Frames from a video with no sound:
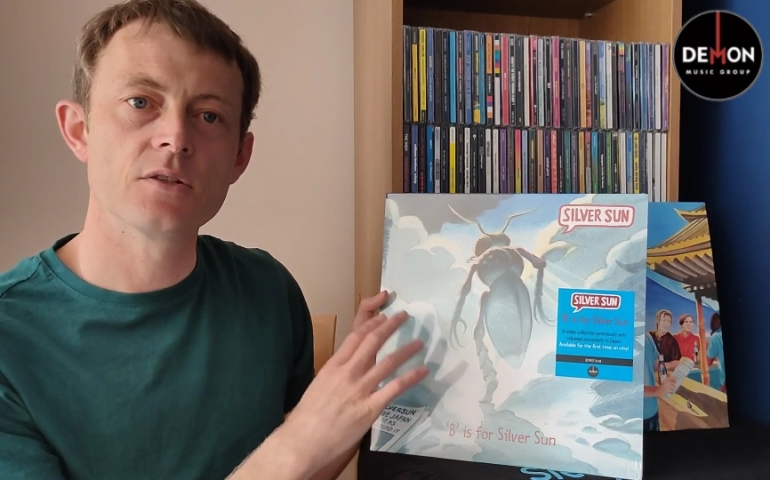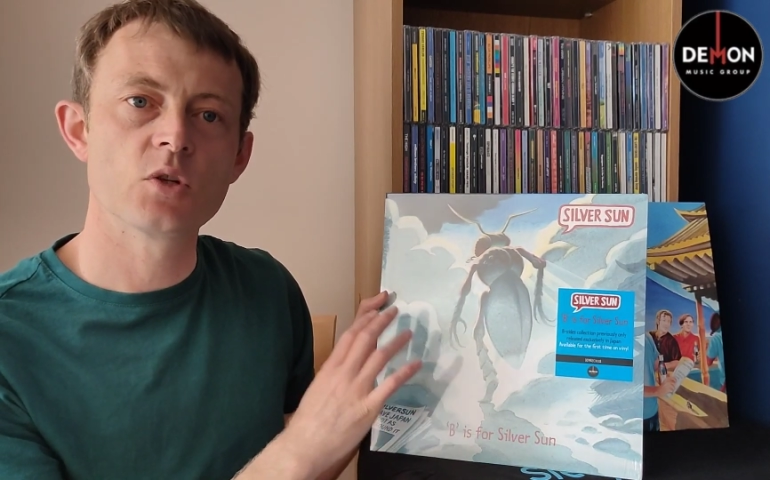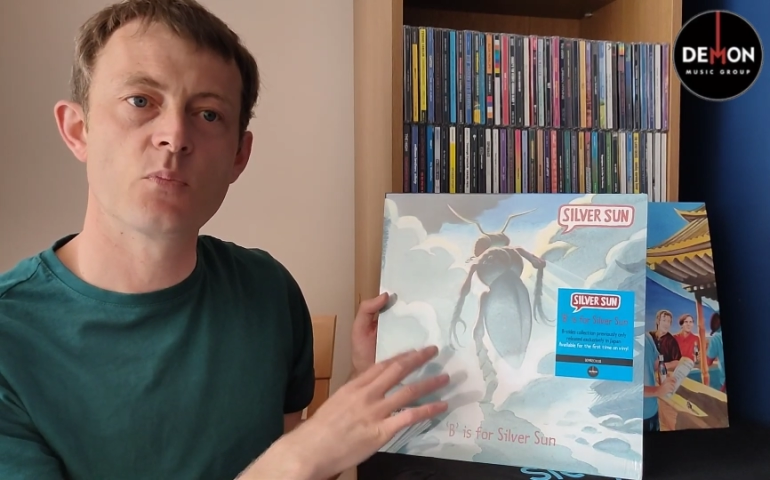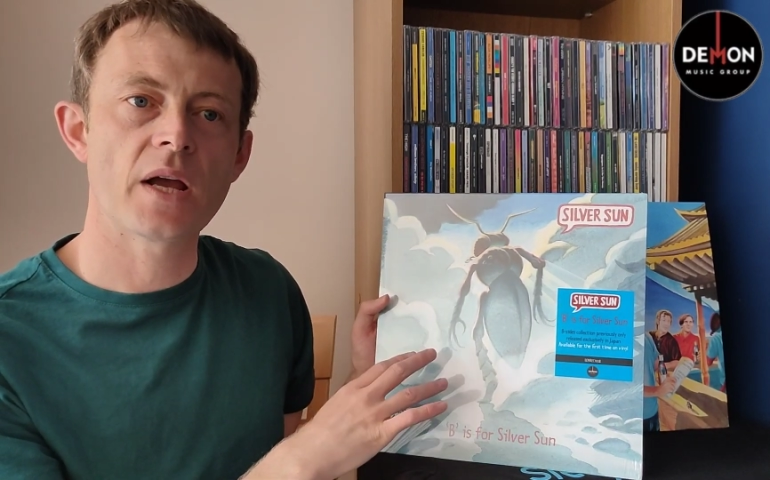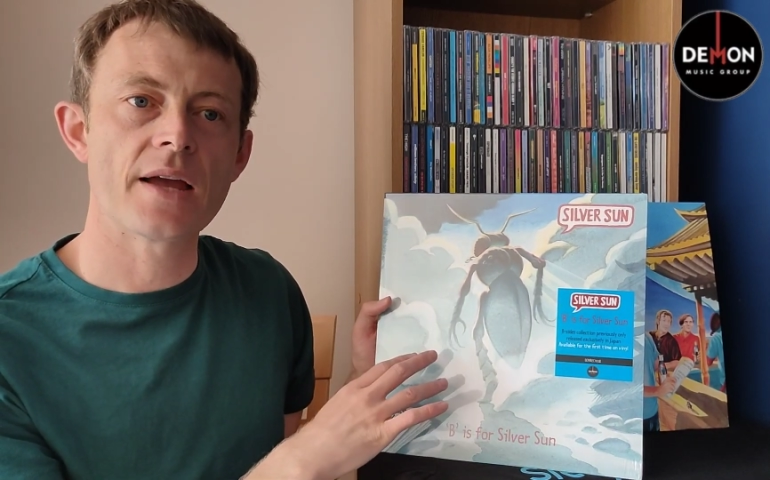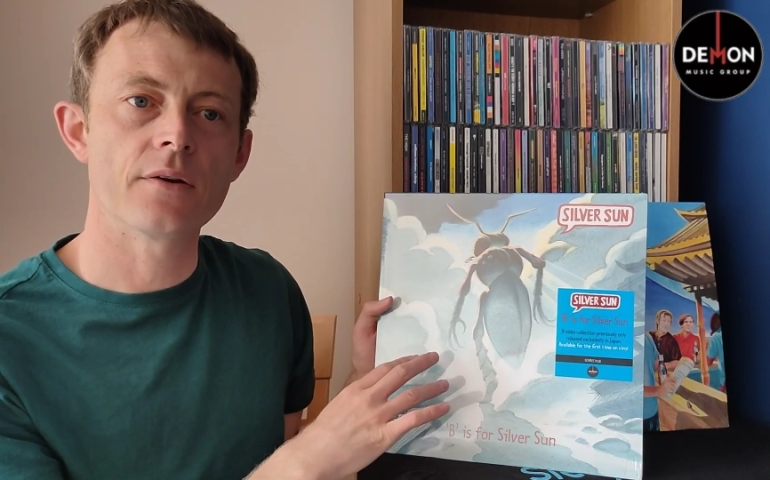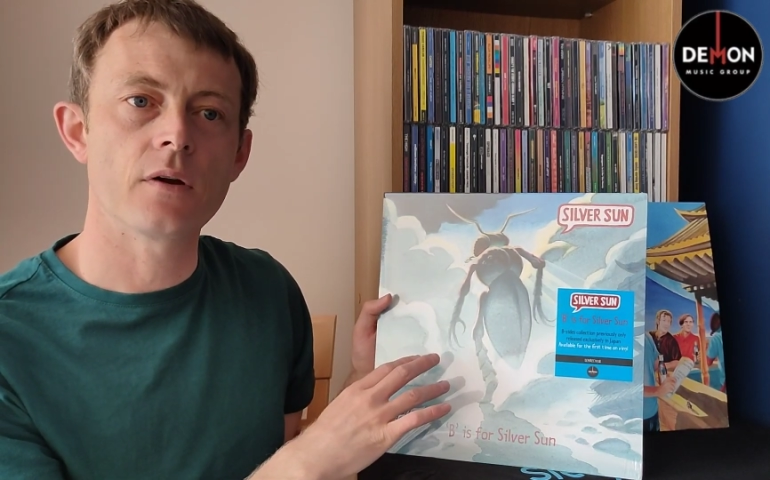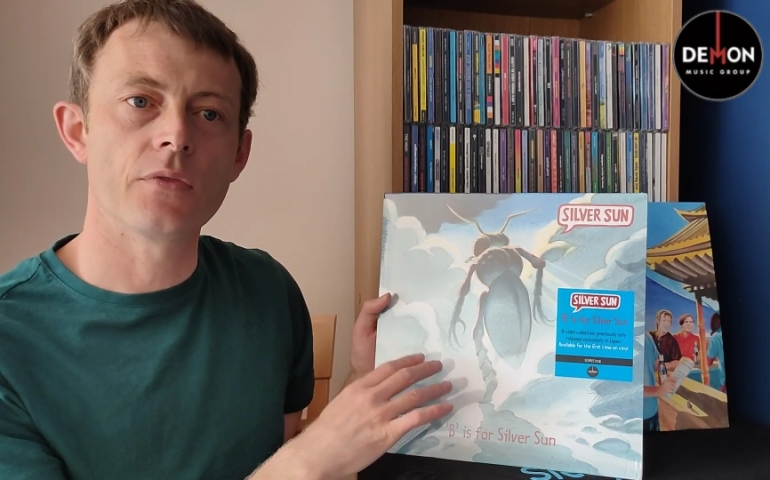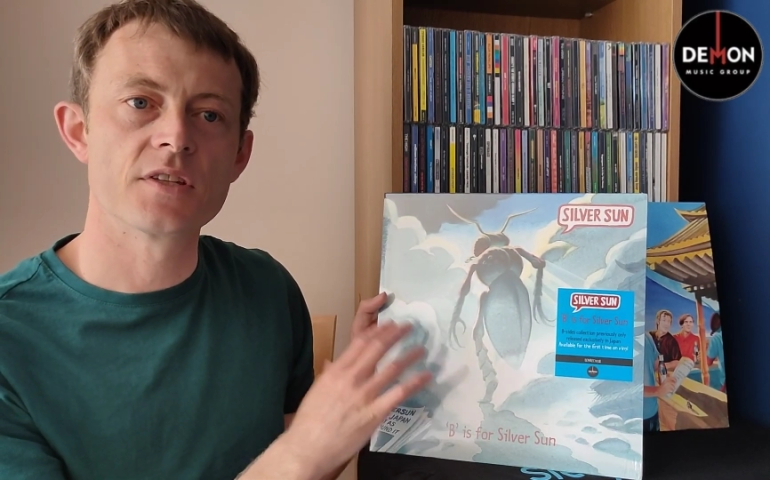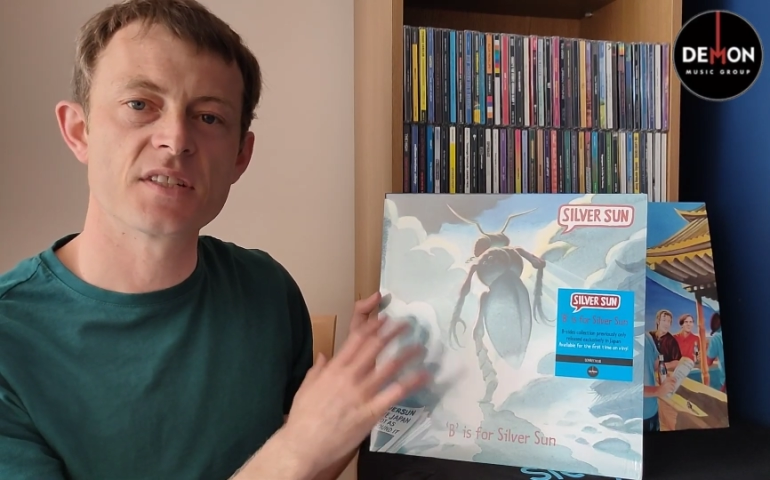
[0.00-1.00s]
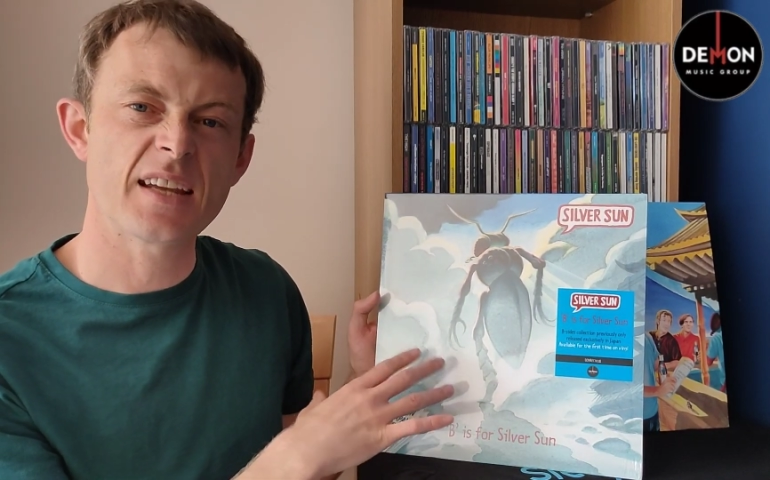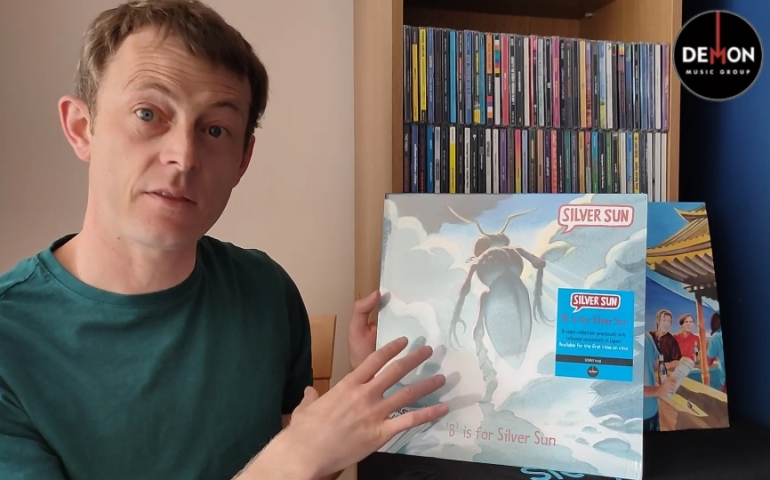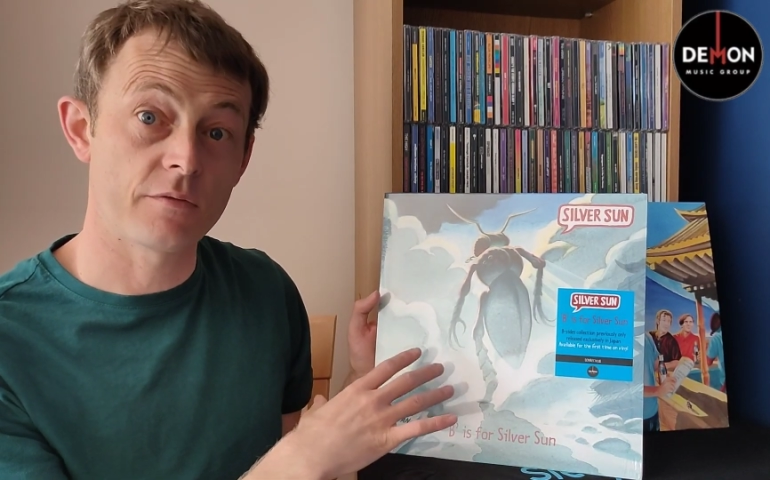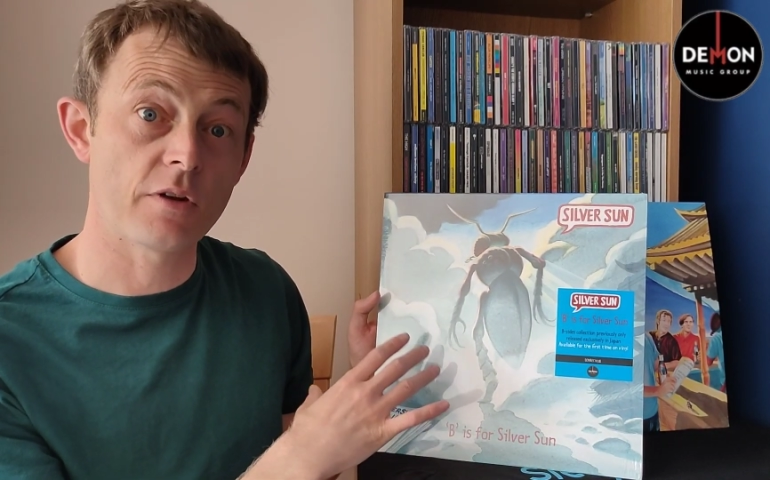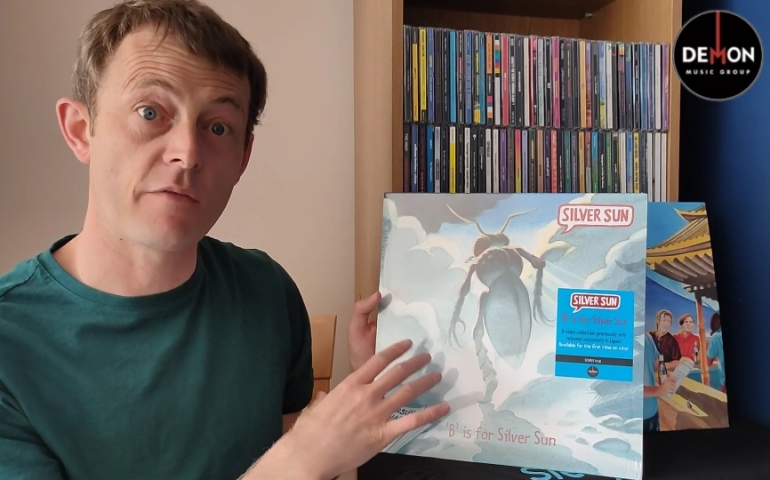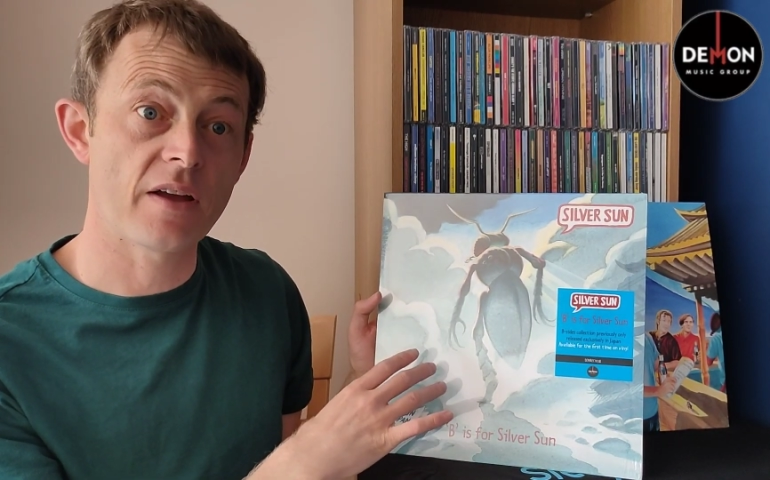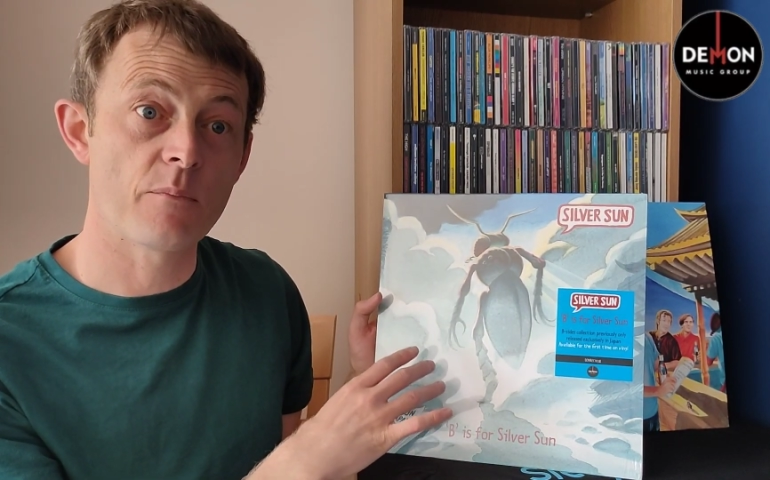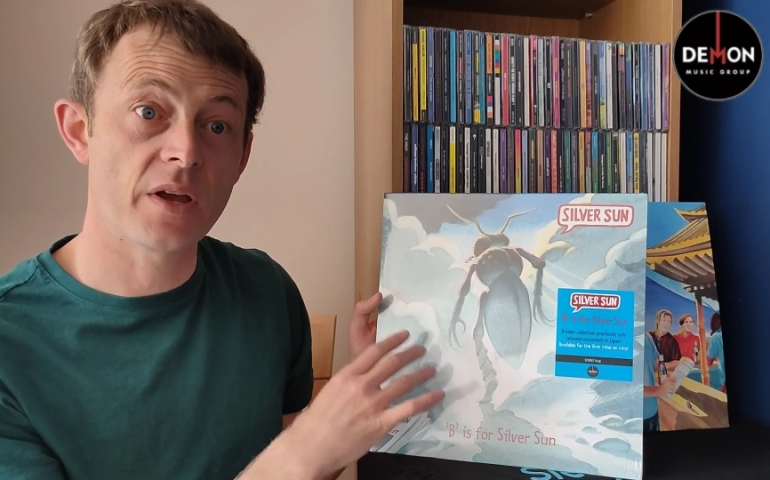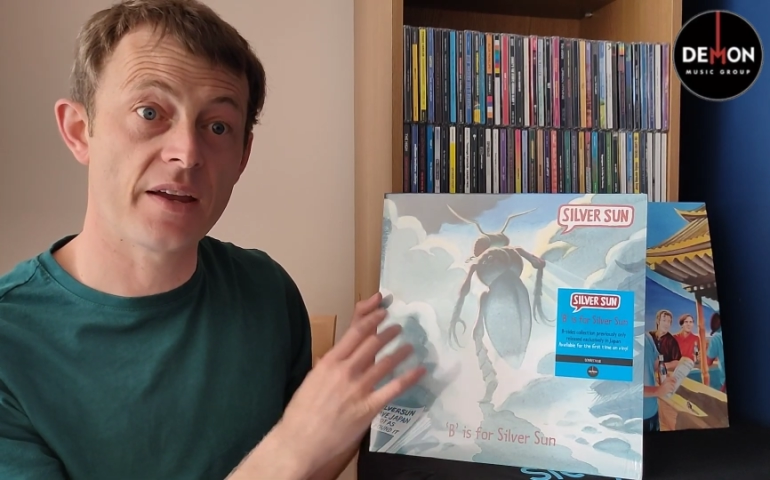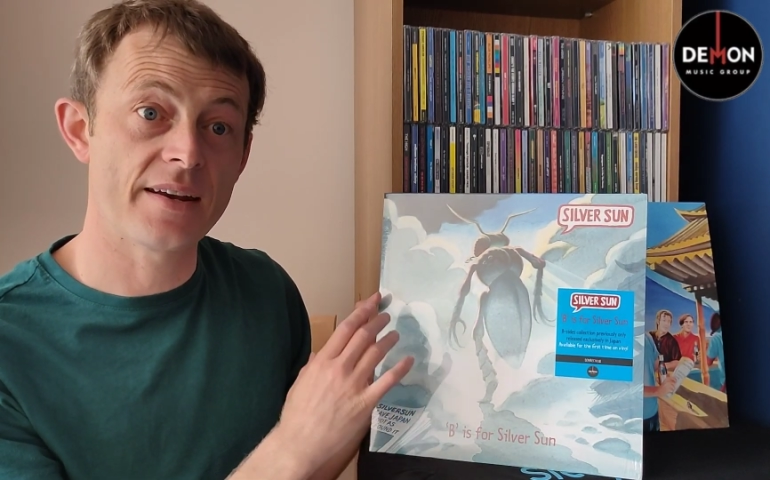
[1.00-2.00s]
Japan on the 6th of November